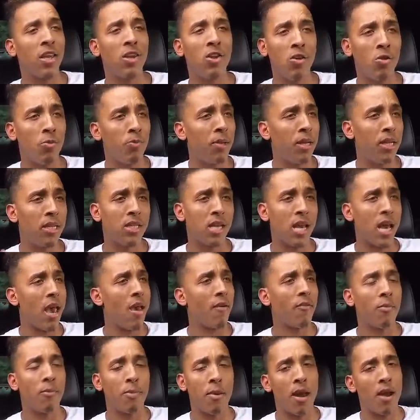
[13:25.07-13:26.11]
QP to
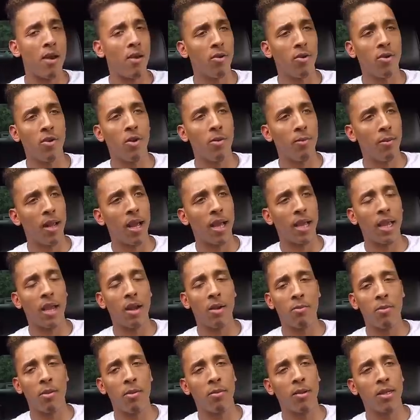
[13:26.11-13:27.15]
half a pound. You know what I mean? I can't
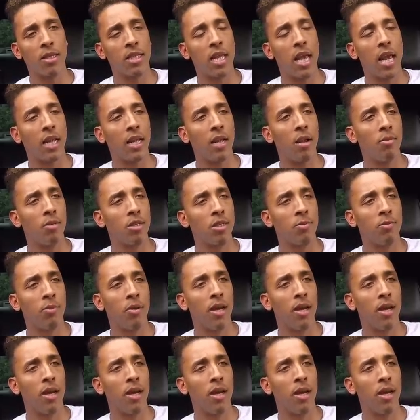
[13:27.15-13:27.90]
remember exact numbers,